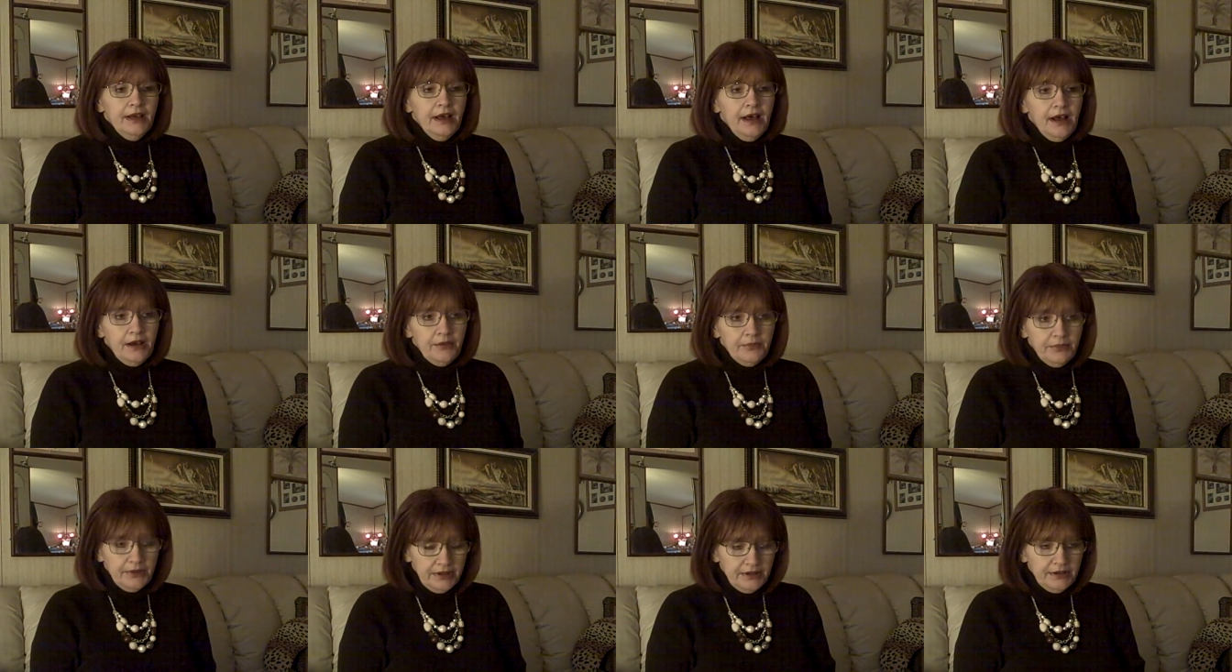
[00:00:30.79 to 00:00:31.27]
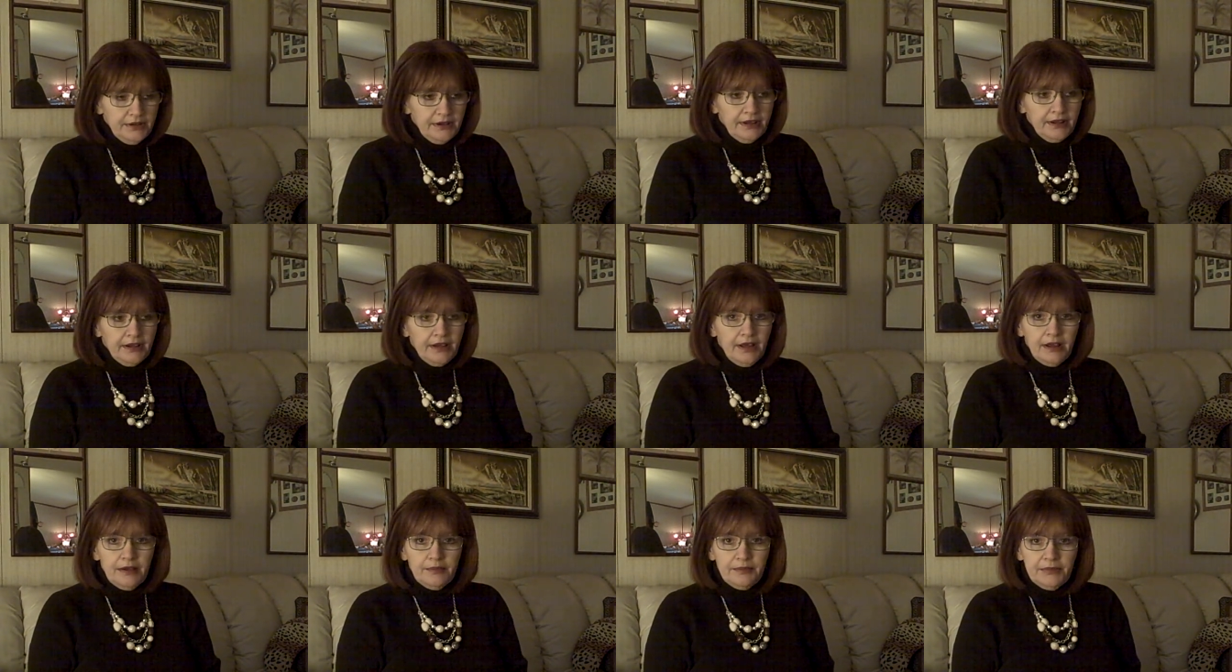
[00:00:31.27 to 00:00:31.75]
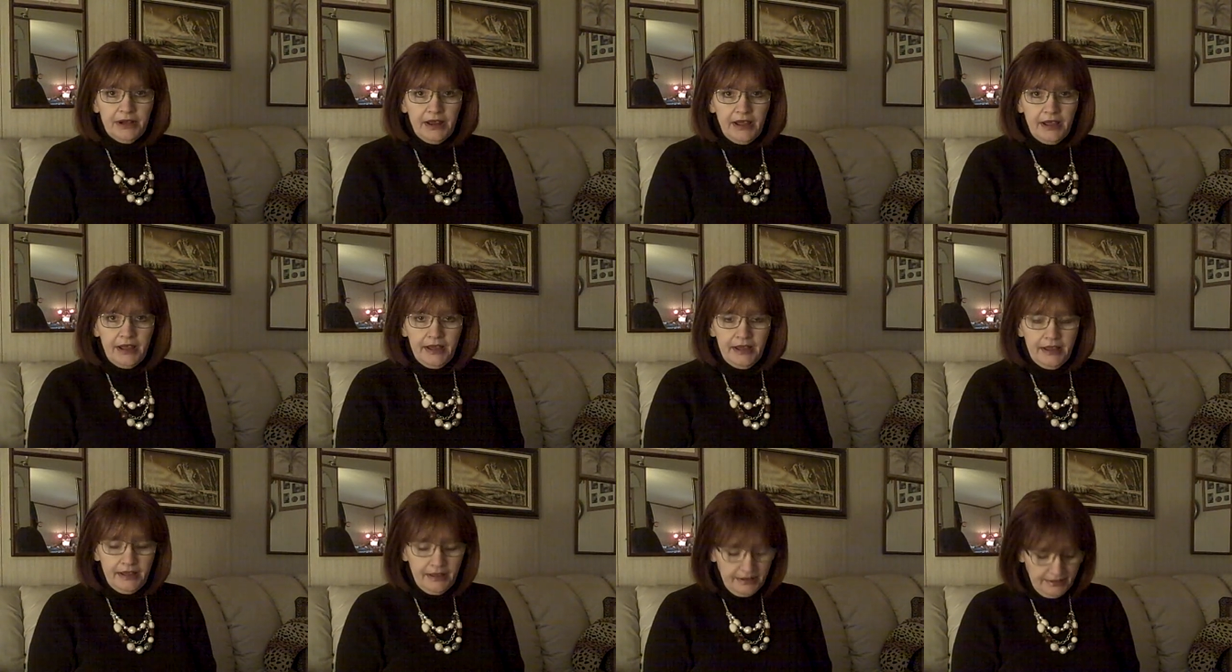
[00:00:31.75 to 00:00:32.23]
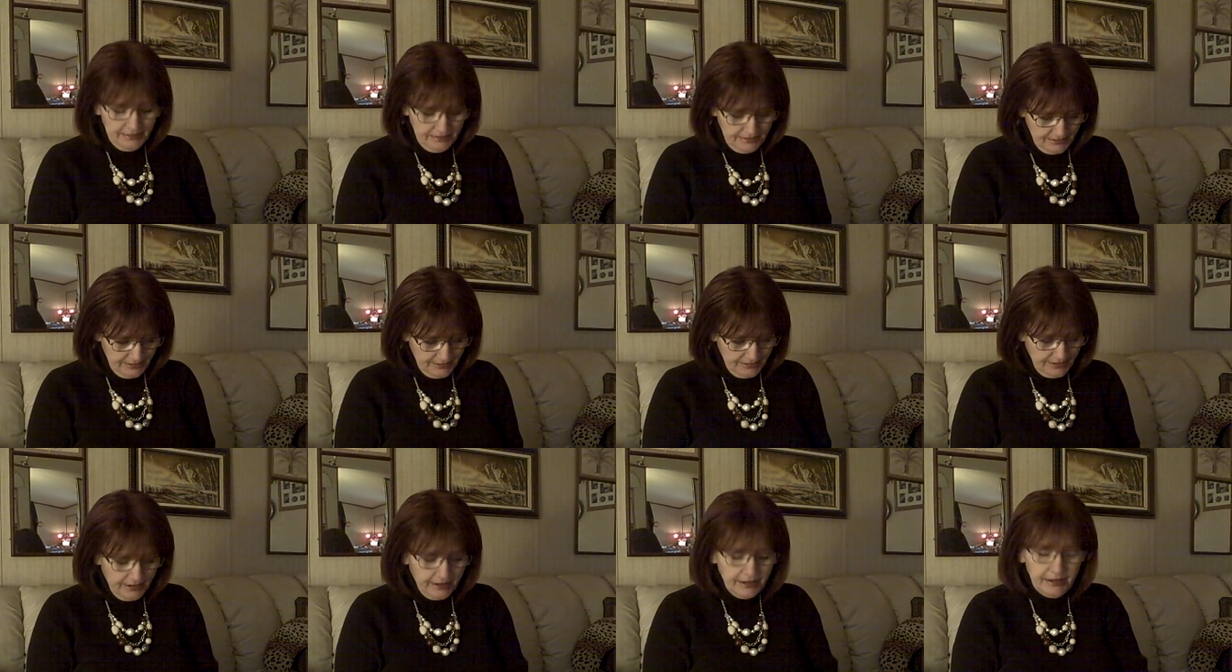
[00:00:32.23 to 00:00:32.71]
I went and I got them, and I had
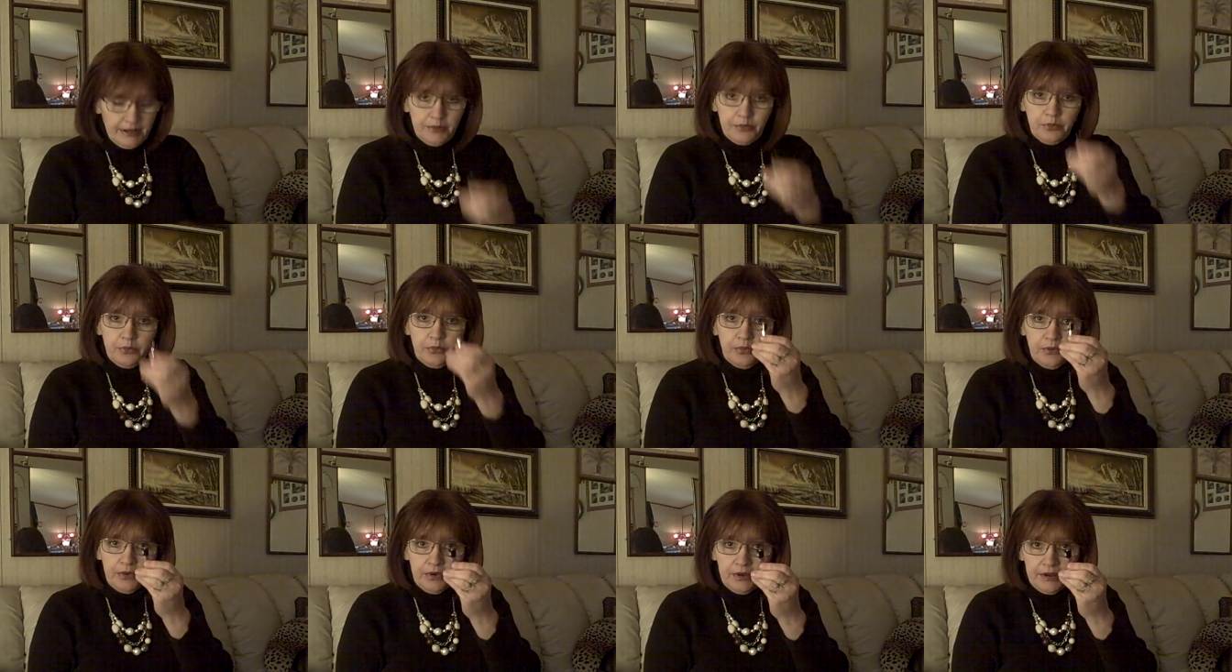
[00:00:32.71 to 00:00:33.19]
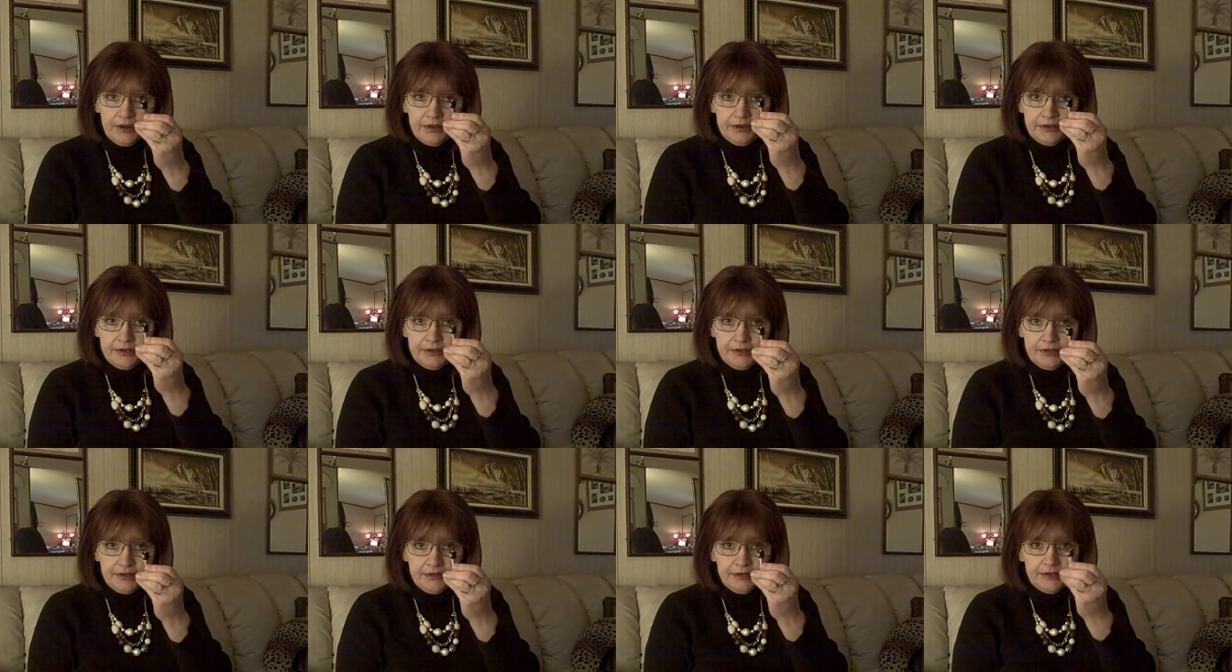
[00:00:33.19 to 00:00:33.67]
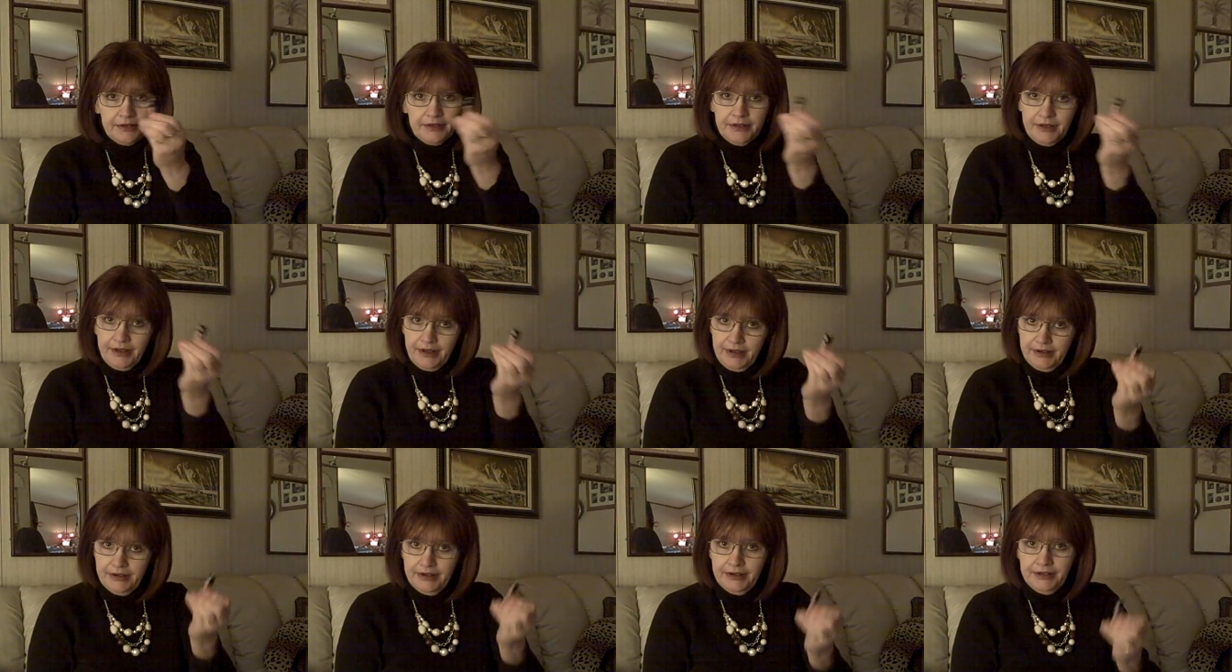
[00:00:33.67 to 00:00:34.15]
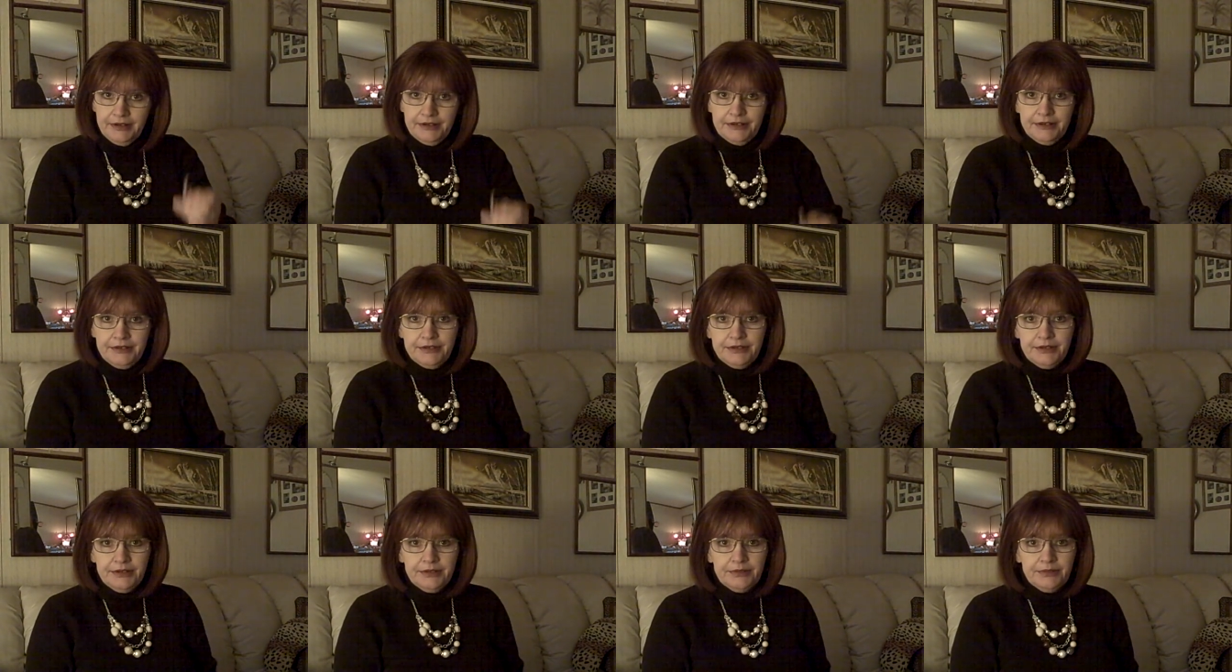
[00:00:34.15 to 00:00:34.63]
I had one. I
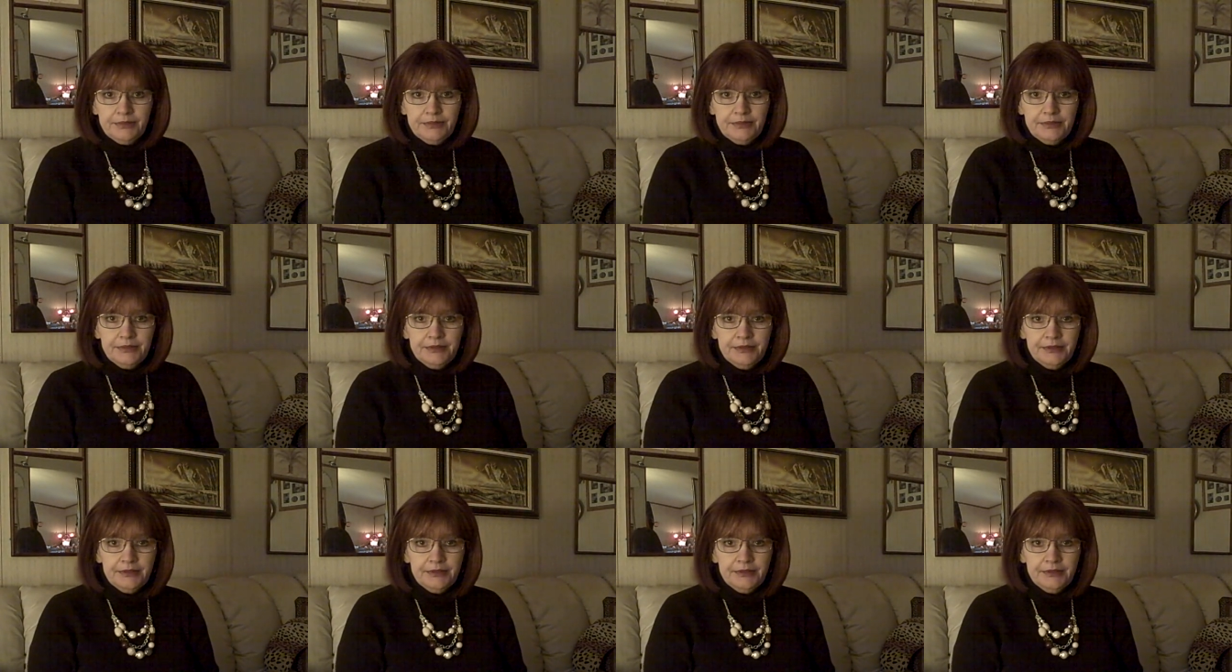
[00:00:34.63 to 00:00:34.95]
needed two.